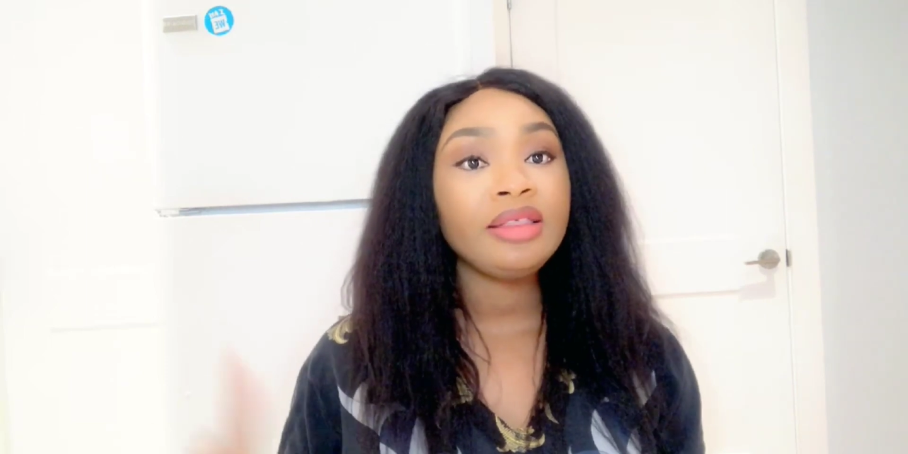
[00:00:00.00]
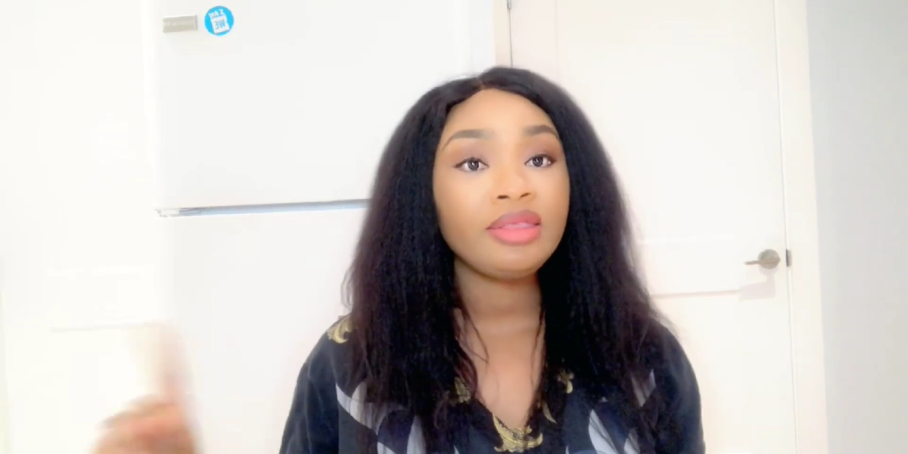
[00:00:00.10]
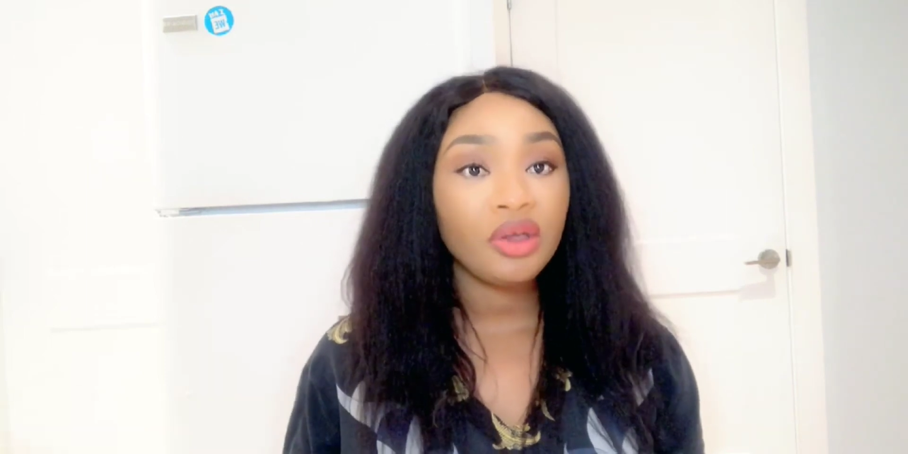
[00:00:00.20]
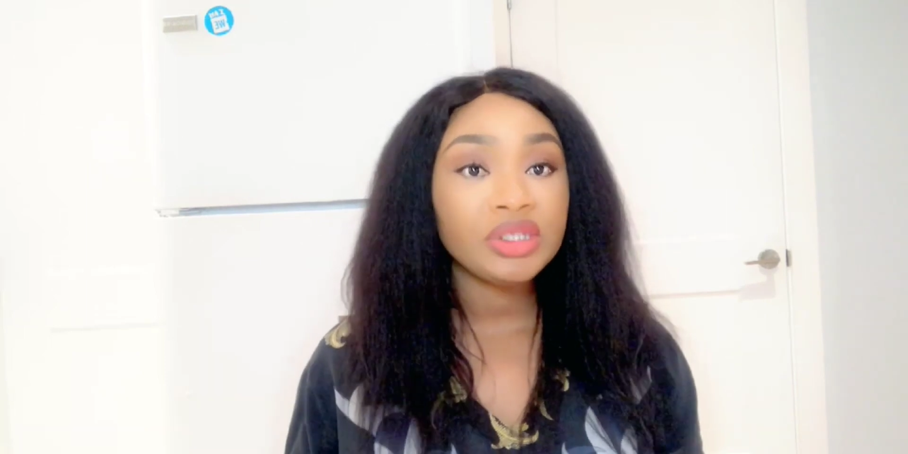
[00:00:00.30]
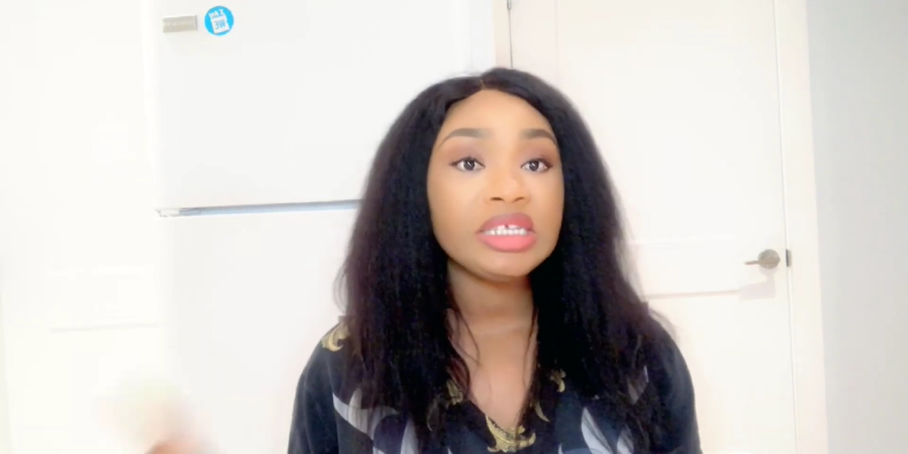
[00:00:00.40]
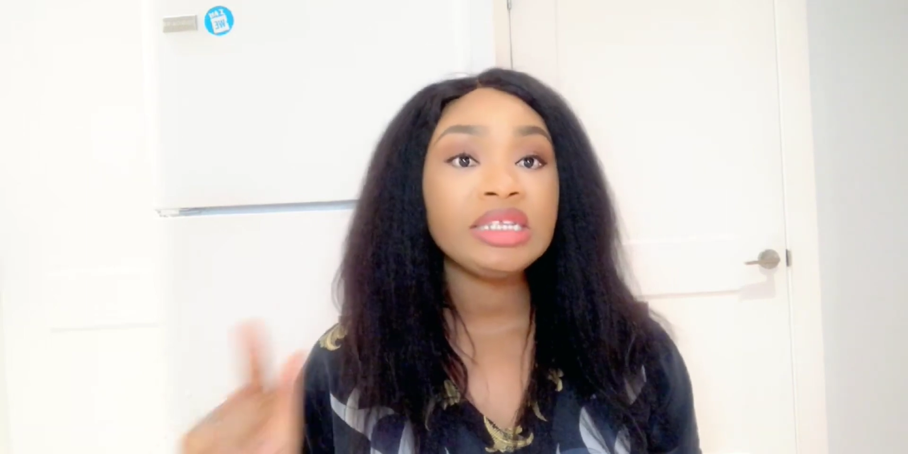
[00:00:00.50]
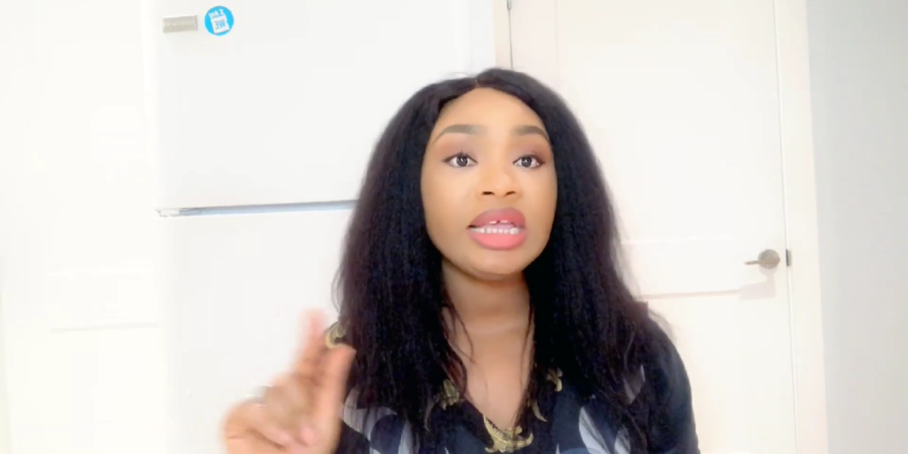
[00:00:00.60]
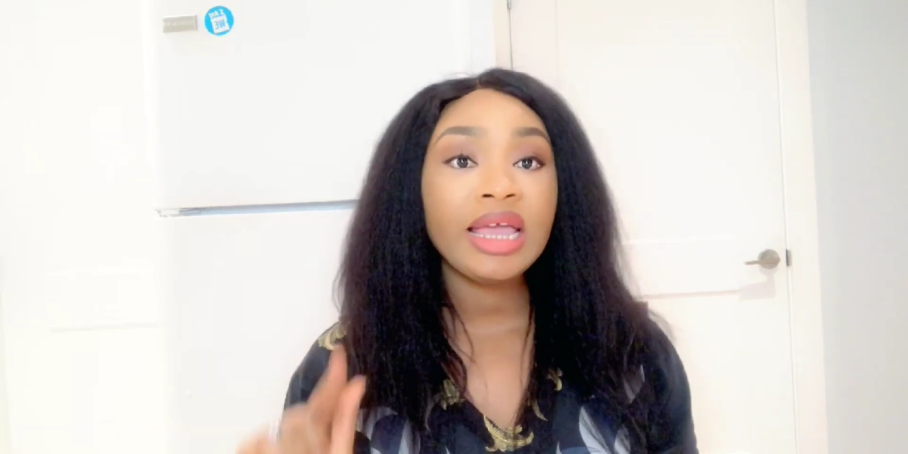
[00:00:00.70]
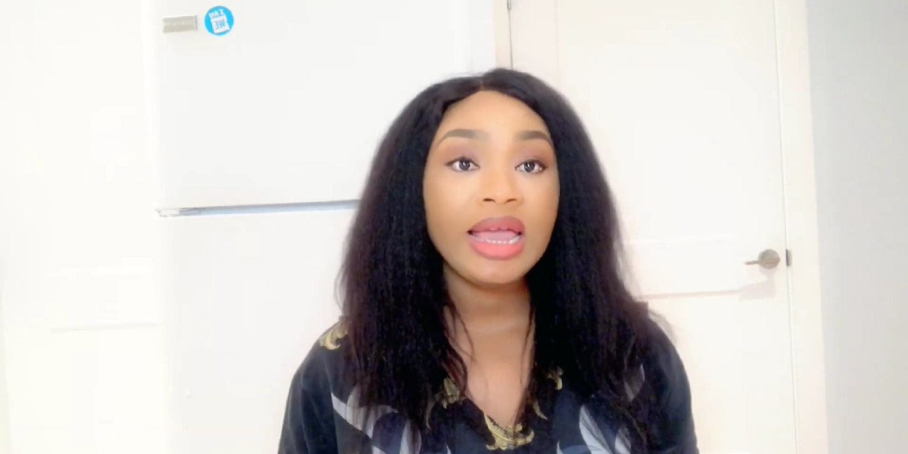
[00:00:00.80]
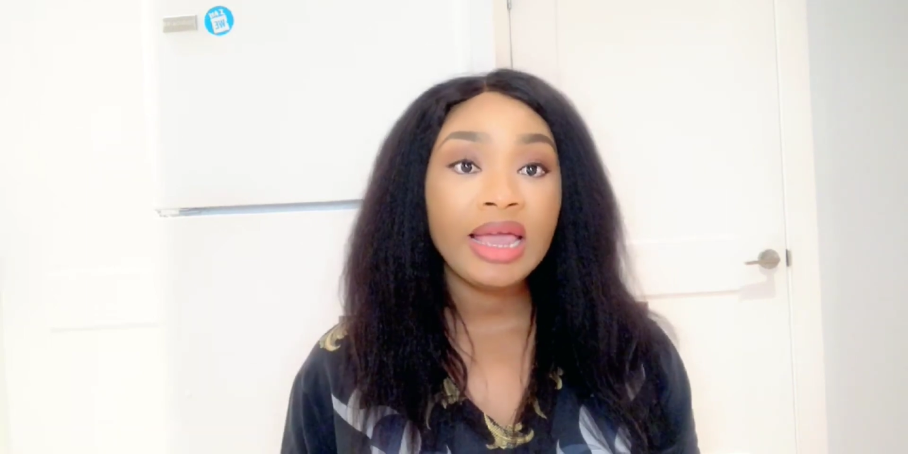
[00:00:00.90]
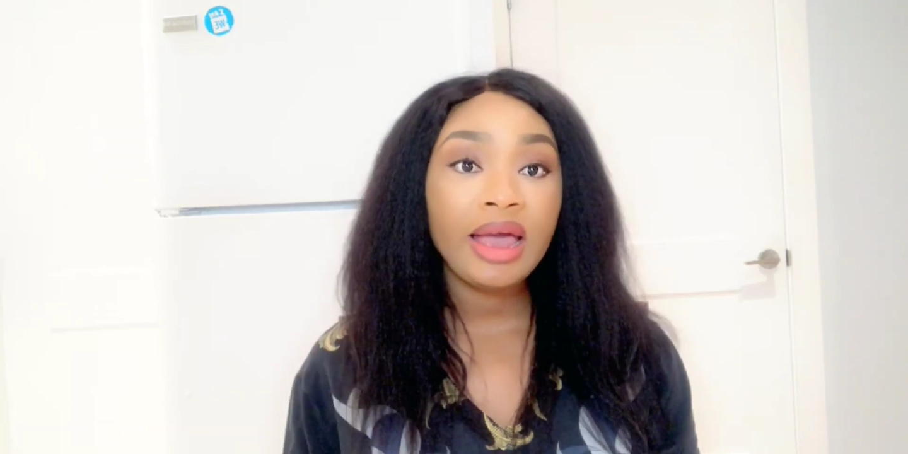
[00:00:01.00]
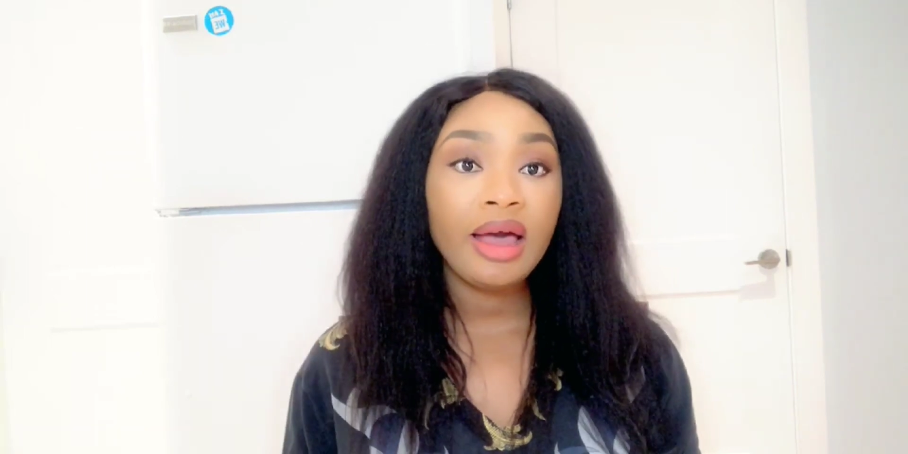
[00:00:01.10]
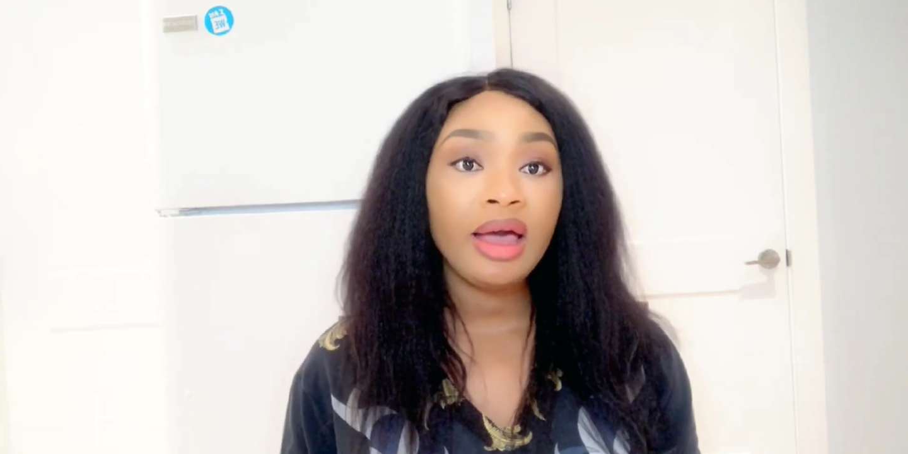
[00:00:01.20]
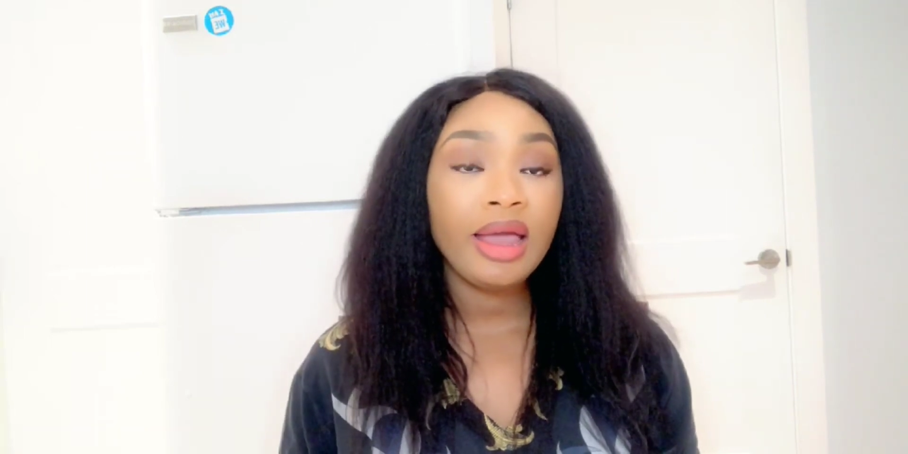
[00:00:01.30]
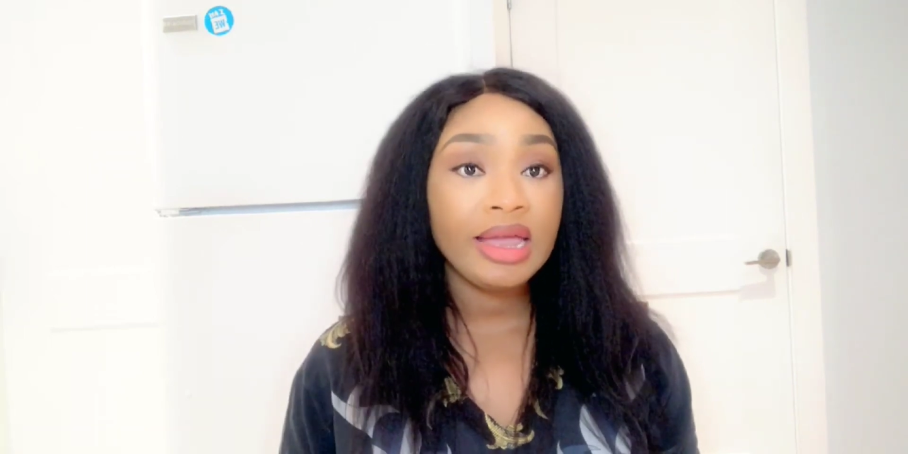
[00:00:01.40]

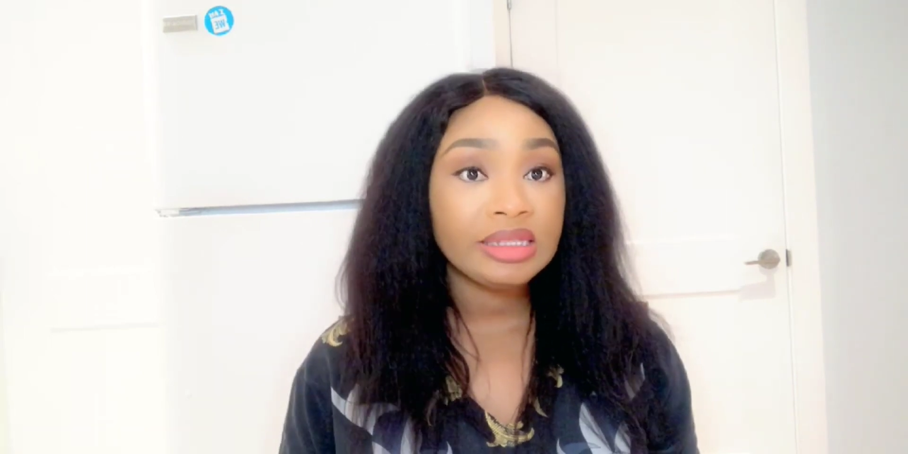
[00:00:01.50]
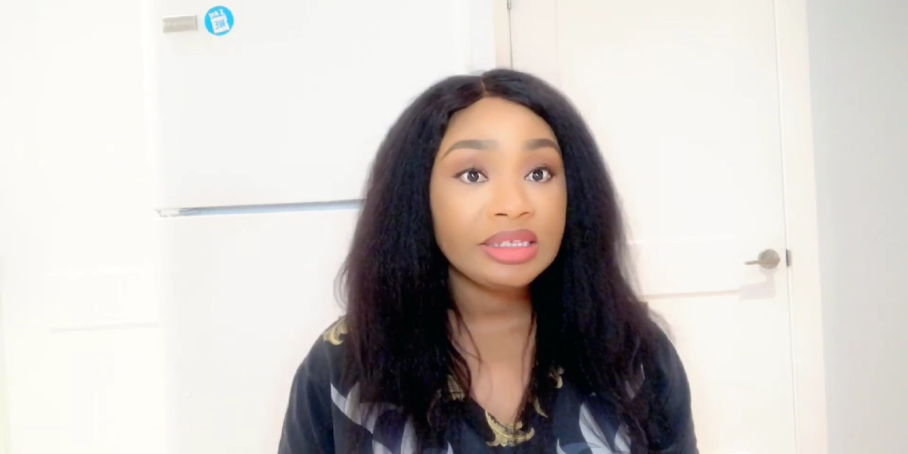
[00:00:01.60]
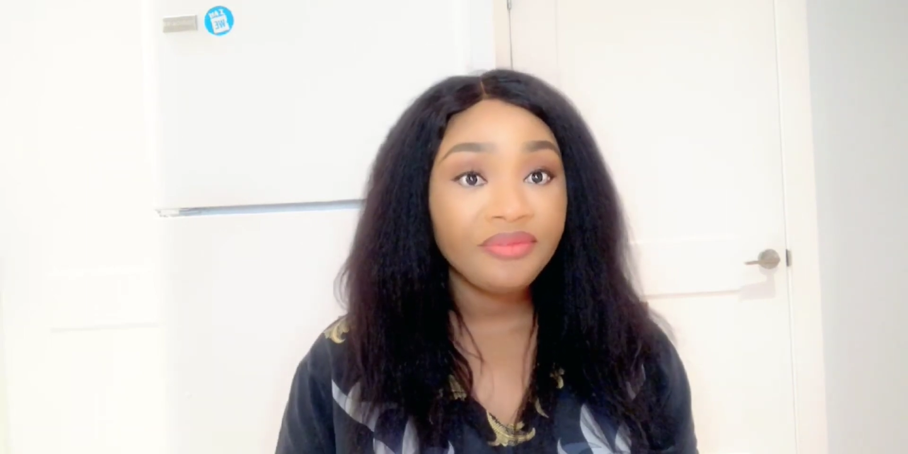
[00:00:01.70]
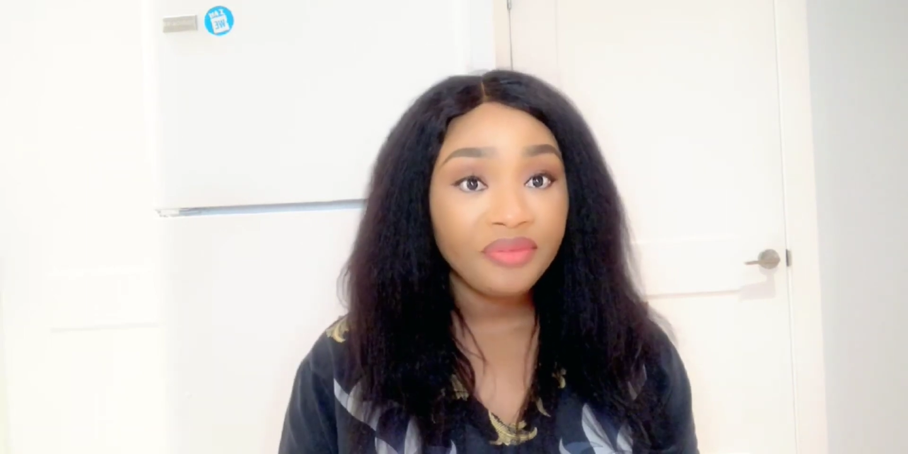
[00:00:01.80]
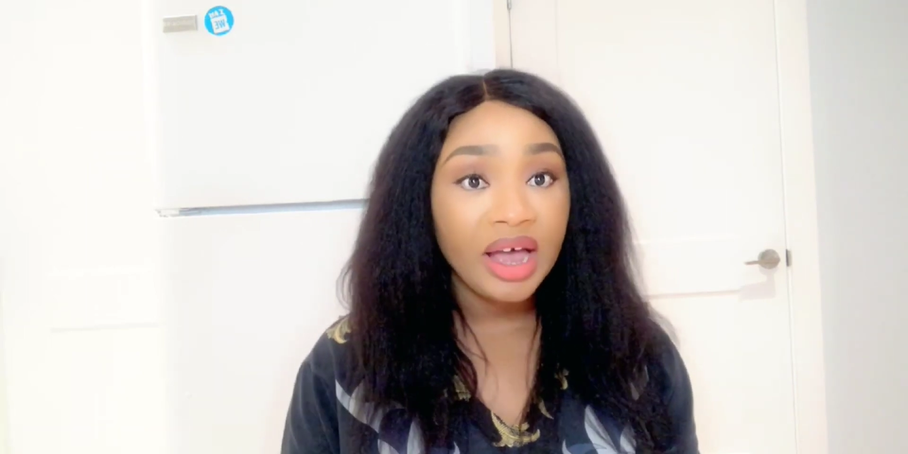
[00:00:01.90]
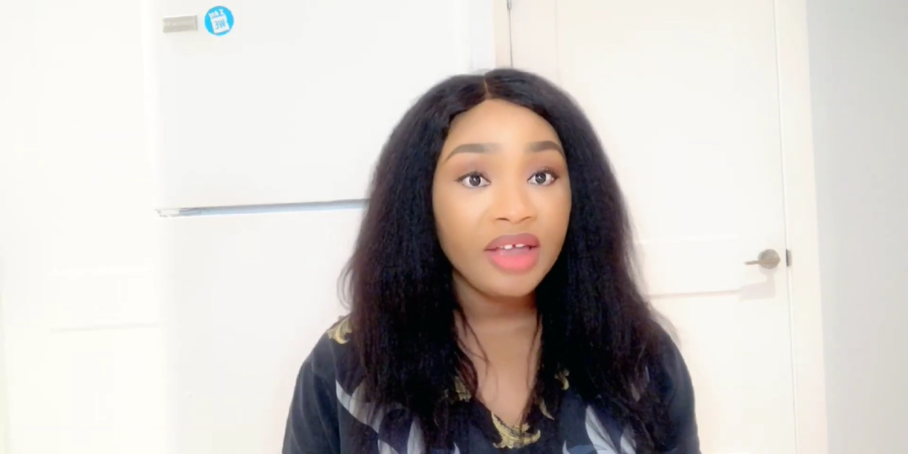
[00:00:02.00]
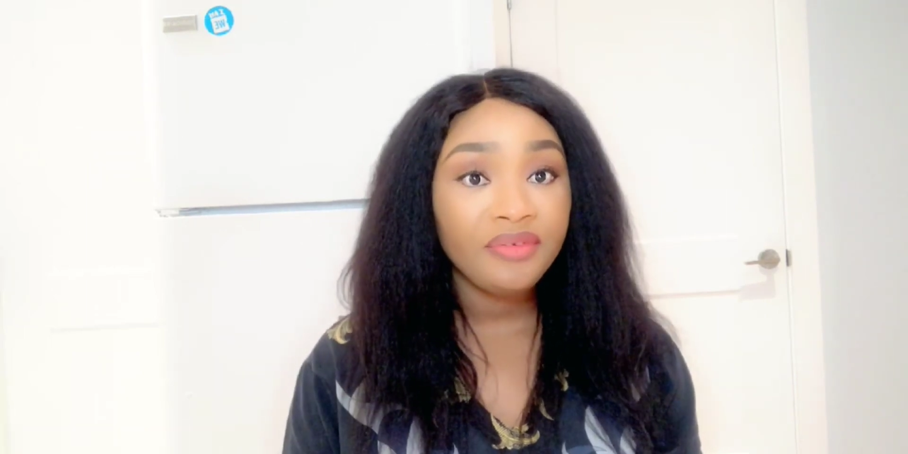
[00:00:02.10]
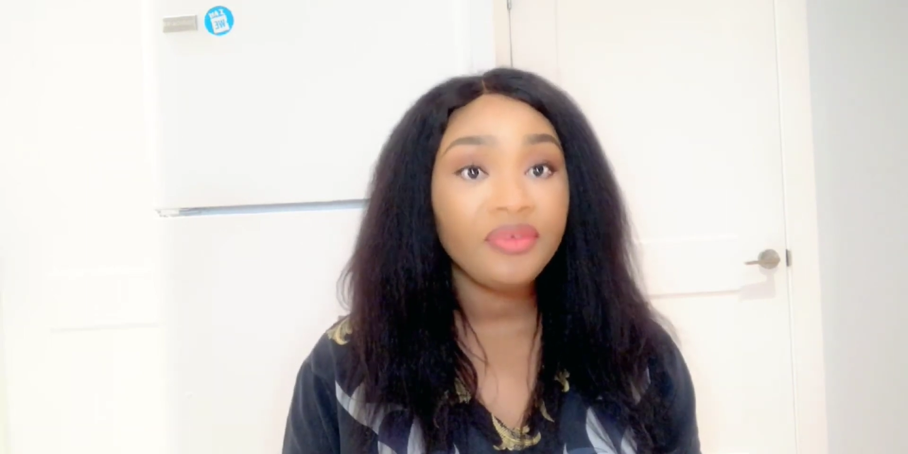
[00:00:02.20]
$13.85